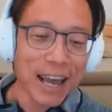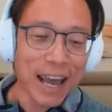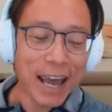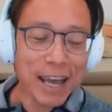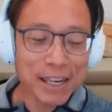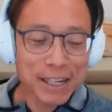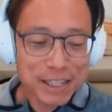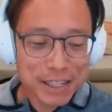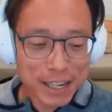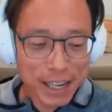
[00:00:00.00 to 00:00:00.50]

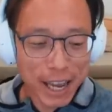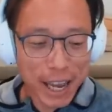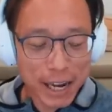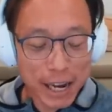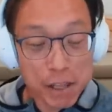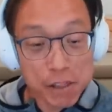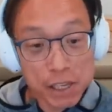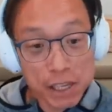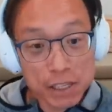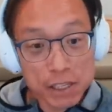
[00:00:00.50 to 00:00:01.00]
And and
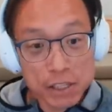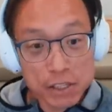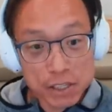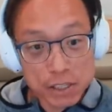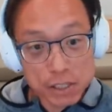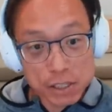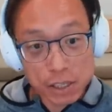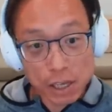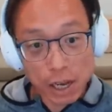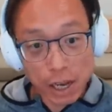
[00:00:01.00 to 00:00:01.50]
I think this
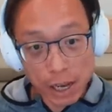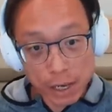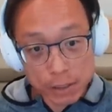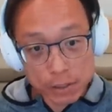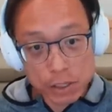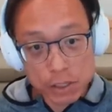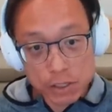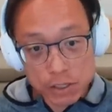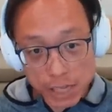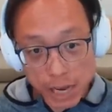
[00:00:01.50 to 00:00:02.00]
is
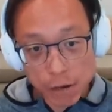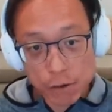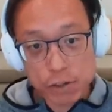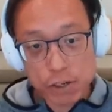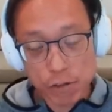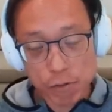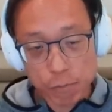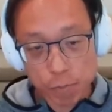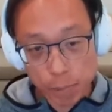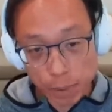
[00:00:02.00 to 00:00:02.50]
this
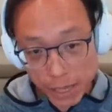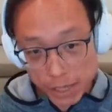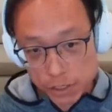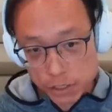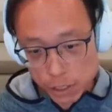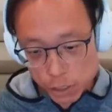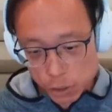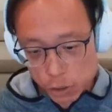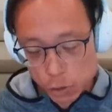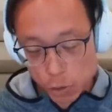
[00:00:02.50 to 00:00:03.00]
narrative plays
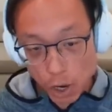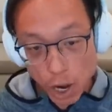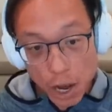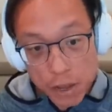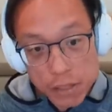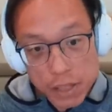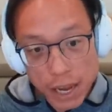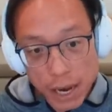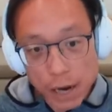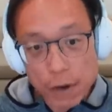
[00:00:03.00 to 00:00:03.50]
into
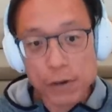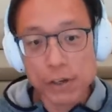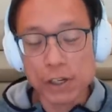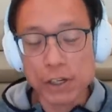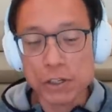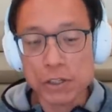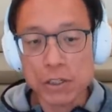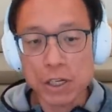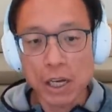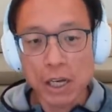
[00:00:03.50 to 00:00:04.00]
other
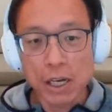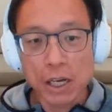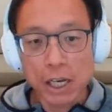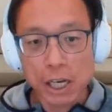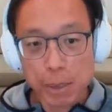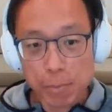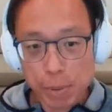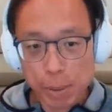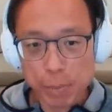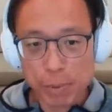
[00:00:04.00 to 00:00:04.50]
areas
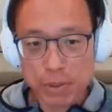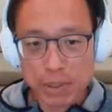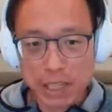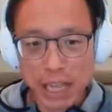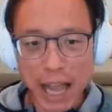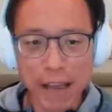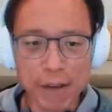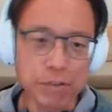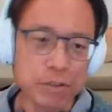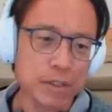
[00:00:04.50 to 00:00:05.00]
in people's
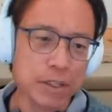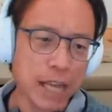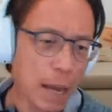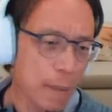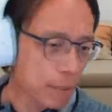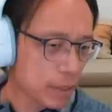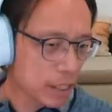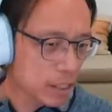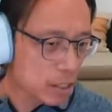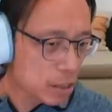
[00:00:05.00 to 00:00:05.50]
lives.
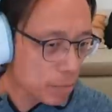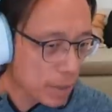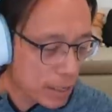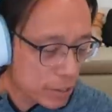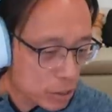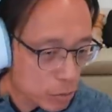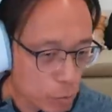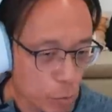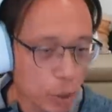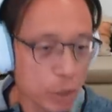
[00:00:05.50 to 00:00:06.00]
Capitalism
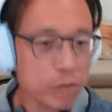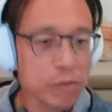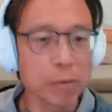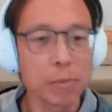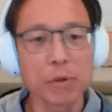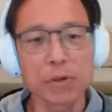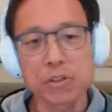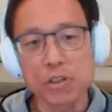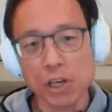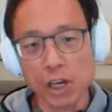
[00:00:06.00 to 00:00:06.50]
hasn't worked for
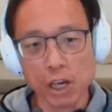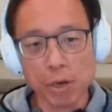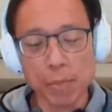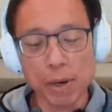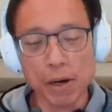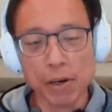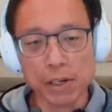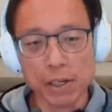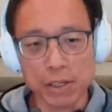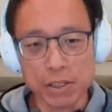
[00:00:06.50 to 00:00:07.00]
most young
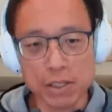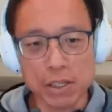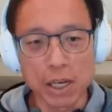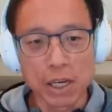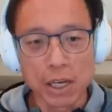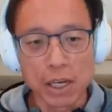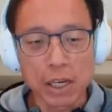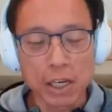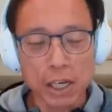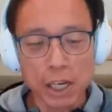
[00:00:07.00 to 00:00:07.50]
Americans.
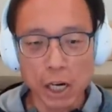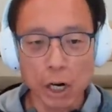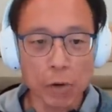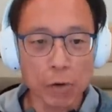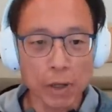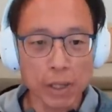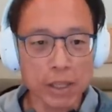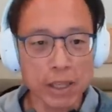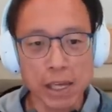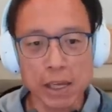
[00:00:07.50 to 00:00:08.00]
You
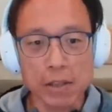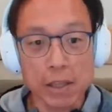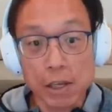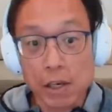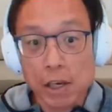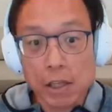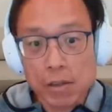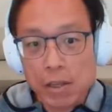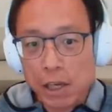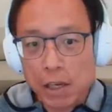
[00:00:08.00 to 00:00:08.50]
know, they,
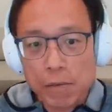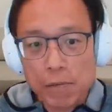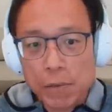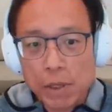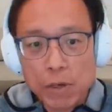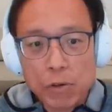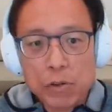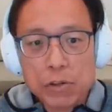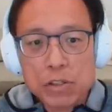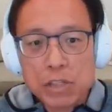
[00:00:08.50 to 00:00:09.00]
they,
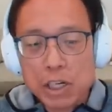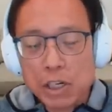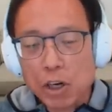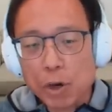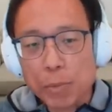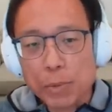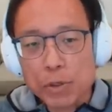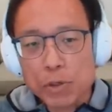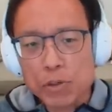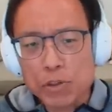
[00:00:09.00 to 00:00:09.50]
they don't see an
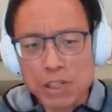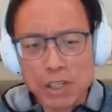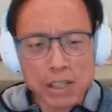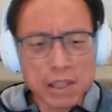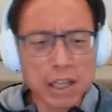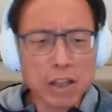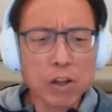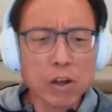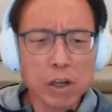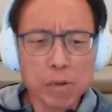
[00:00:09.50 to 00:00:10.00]
opportunity.
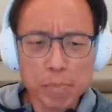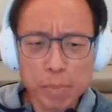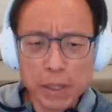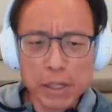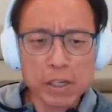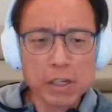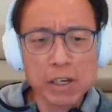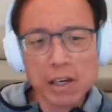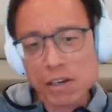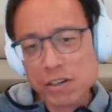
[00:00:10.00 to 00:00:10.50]
They look at
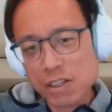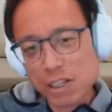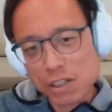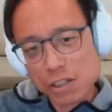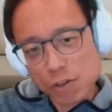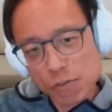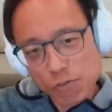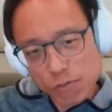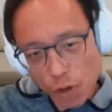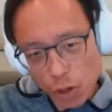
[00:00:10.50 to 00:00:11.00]
billionaires
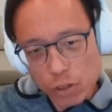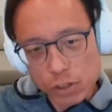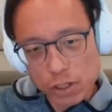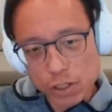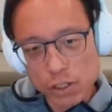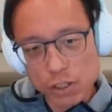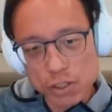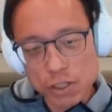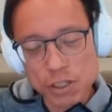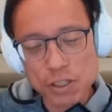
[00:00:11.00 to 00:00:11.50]
as a fault
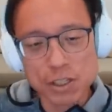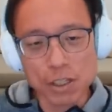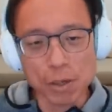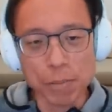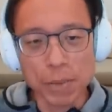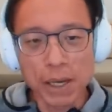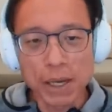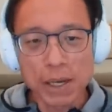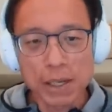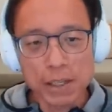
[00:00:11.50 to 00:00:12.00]
in the
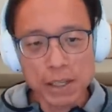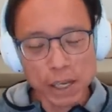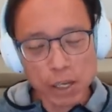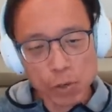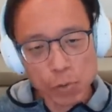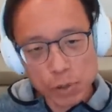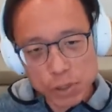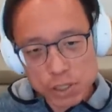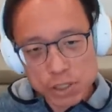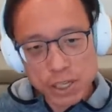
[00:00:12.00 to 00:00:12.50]
system. They
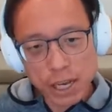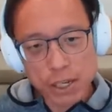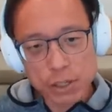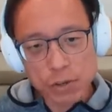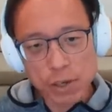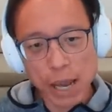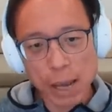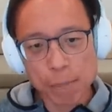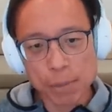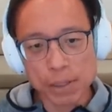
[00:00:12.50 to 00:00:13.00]
criticize
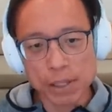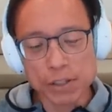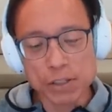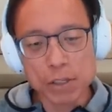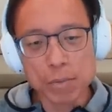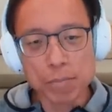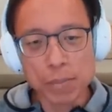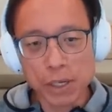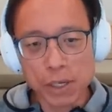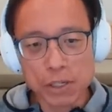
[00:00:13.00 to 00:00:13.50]

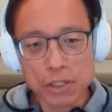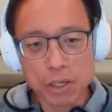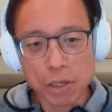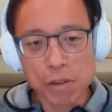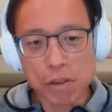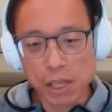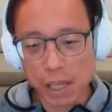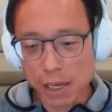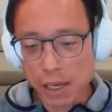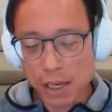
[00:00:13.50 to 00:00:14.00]
capitalism because they
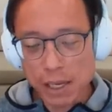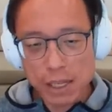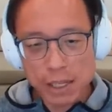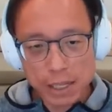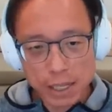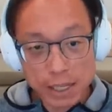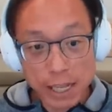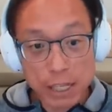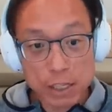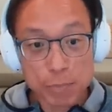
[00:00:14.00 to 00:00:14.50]
think
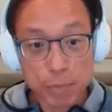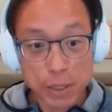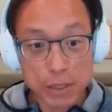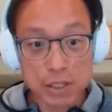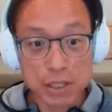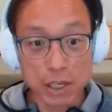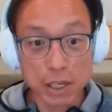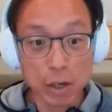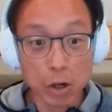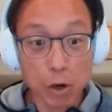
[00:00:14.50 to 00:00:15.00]
that that's
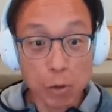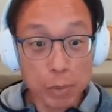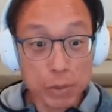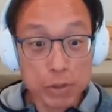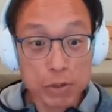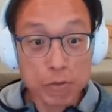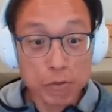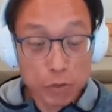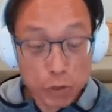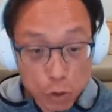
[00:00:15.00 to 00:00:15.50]
basically
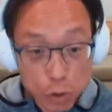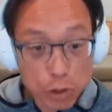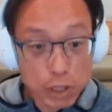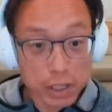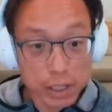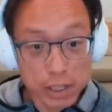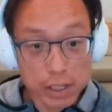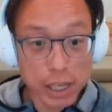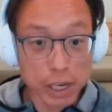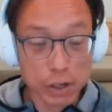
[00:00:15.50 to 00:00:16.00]
almost
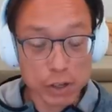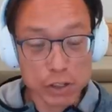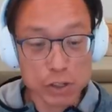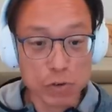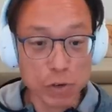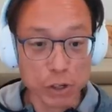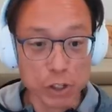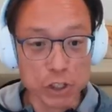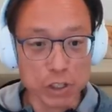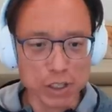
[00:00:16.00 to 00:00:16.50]
feudal in their
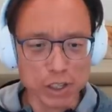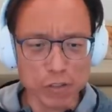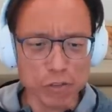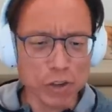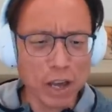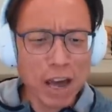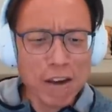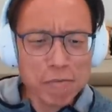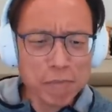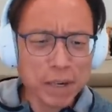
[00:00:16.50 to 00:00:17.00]
construction. If
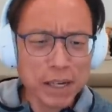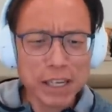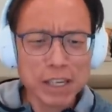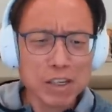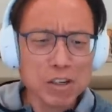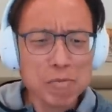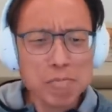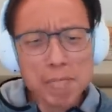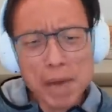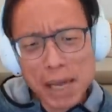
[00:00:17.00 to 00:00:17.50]
you have money,
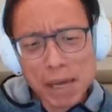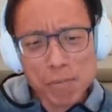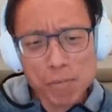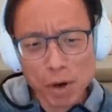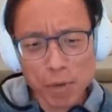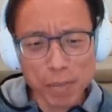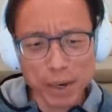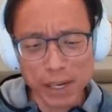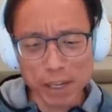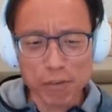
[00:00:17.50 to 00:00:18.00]
you make
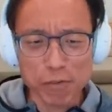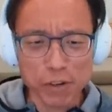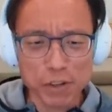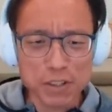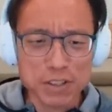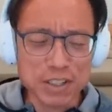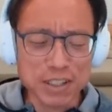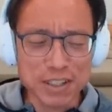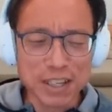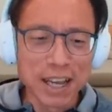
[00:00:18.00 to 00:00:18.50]
more money, for
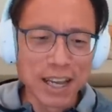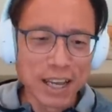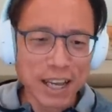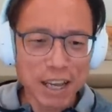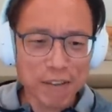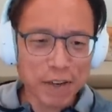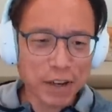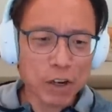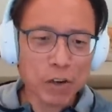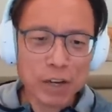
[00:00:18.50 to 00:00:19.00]
instance.
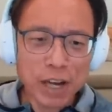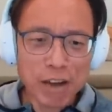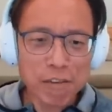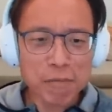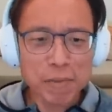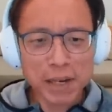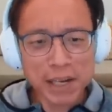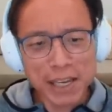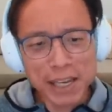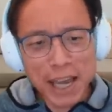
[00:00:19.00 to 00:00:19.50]
If I don't
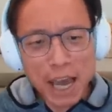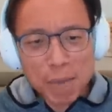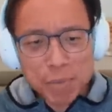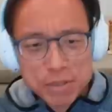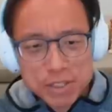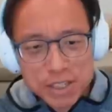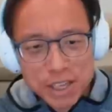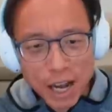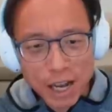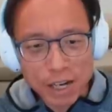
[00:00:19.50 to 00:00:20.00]
have money, I'm mm-hmm.
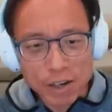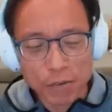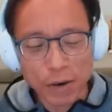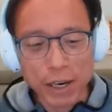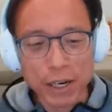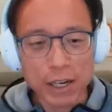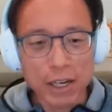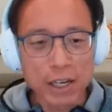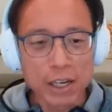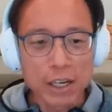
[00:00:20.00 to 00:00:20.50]
stuck,
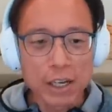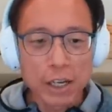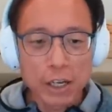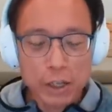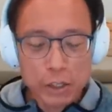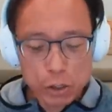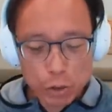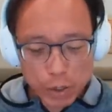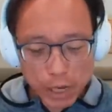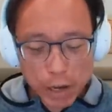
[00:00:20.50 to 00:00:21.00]
right?
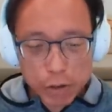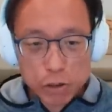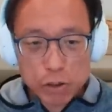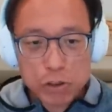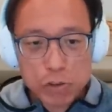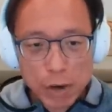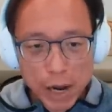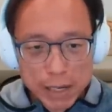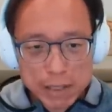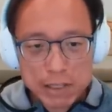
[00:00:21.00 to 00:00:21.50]
Mm-hmm. So now you
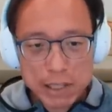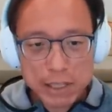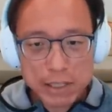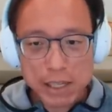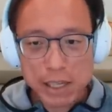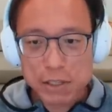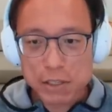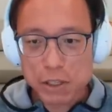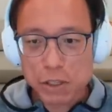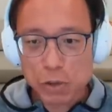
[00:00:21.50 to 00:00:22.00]
translate
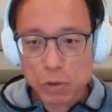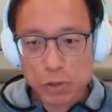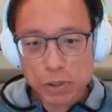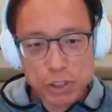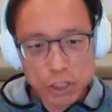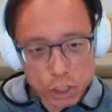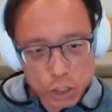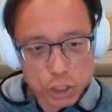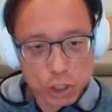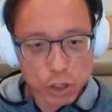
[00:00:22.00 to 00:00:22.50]
this into a
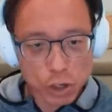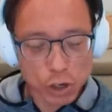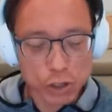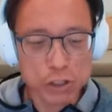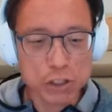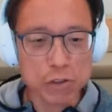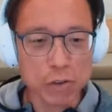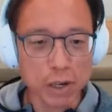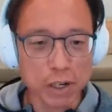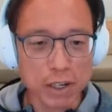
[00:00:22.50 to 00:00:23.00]
digital
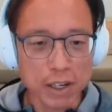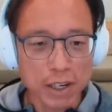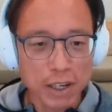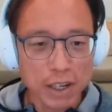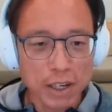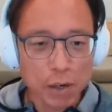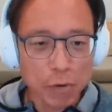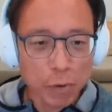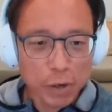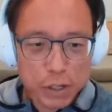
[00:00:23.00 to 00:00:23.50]
construct.
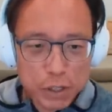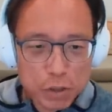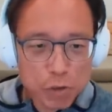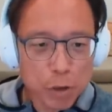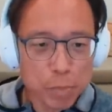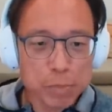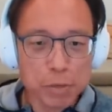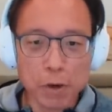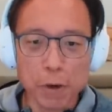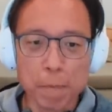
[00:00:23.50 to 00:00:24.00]
What is
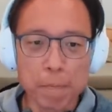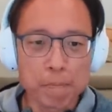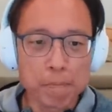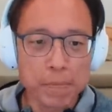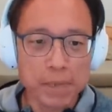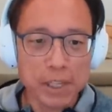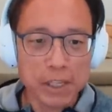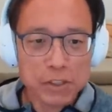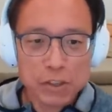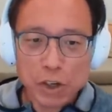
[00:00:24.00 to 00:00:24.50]
crypto?
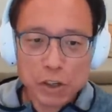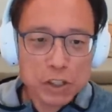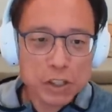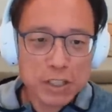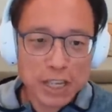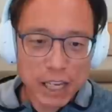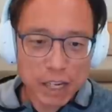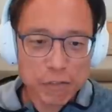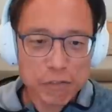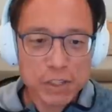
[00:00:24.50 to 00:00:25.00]
It's not
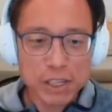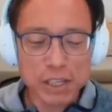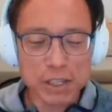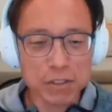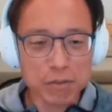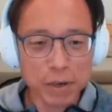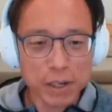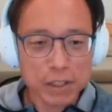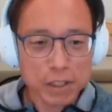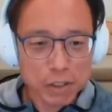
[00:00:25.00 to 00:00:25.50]
just
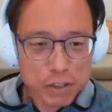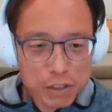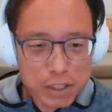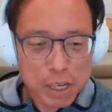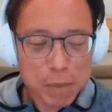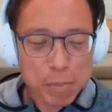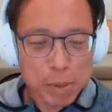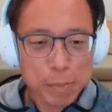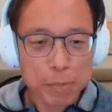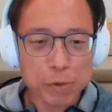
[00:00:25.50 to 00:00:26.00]
NFTs, right? Those
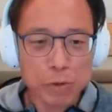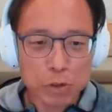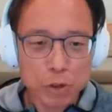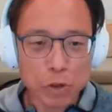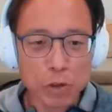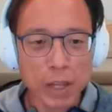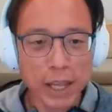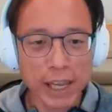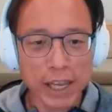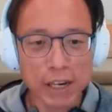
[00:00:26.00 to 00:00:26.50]
same people who
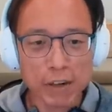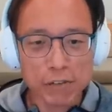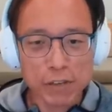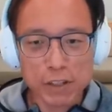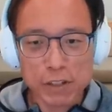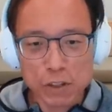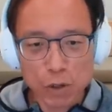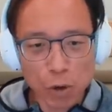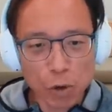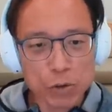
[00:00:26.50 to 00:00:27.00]
don't like
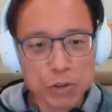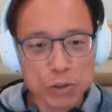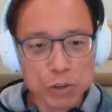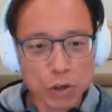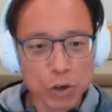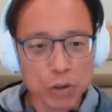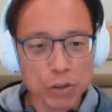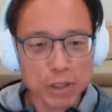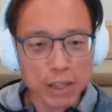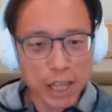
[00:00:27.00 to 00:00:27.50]
NFTs also
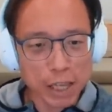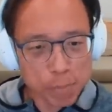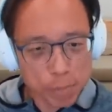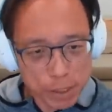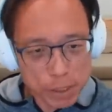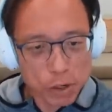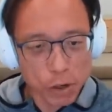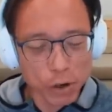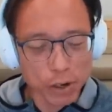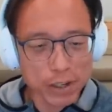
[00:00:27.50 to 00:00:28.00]
don't like
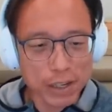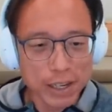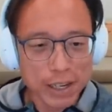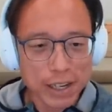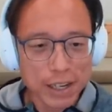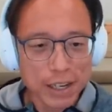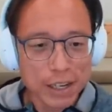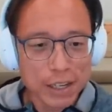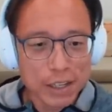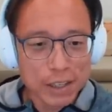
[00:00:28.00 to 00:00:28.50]
Bitcoin.
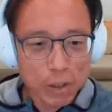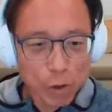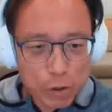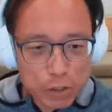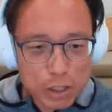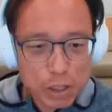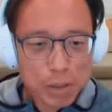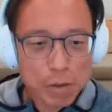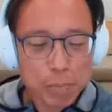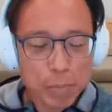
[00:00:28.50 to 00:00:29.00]

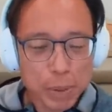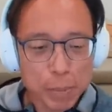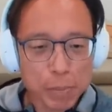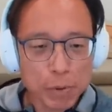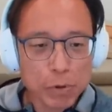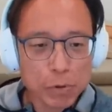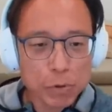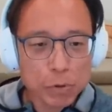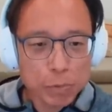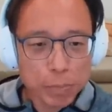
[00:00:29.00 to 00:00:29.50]
Those are the
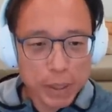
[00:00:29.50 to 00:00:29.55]
people who